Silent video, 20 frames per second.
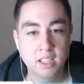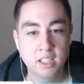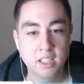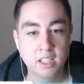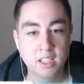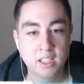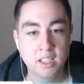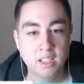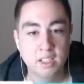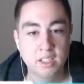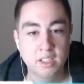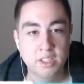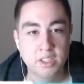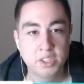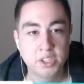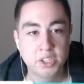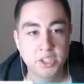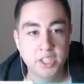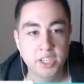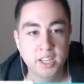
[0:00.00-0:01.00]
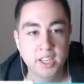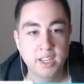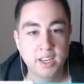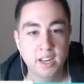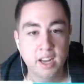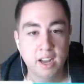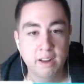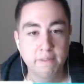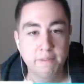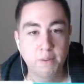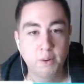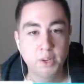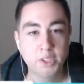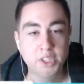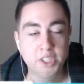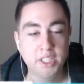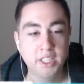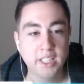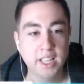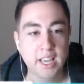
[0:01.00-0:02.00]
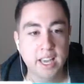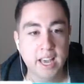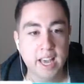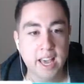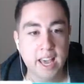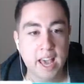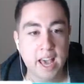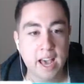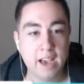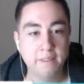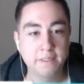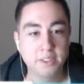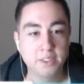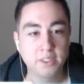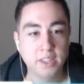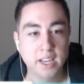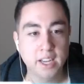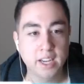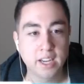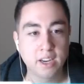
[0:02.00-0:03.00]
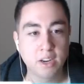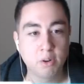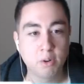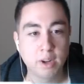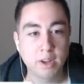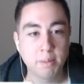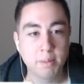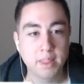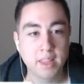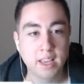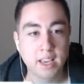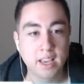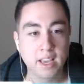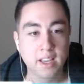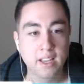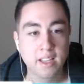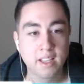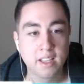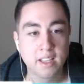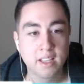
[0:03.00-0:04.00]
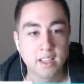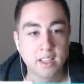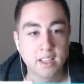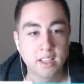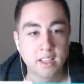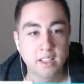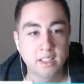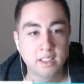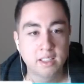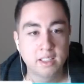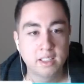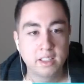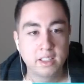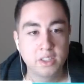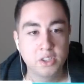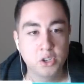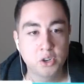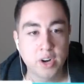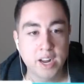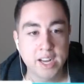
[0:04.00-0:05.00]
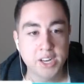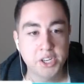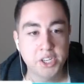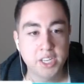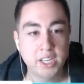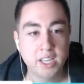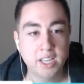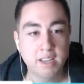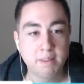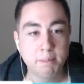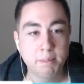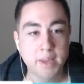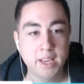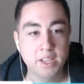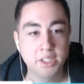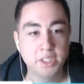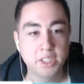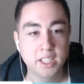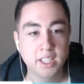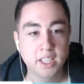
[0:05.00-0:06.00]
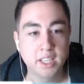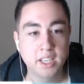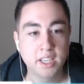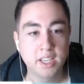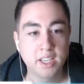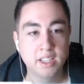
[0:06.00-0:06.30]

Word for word: Instead of playing as a as a hero, with a preset personality and a linear story out of my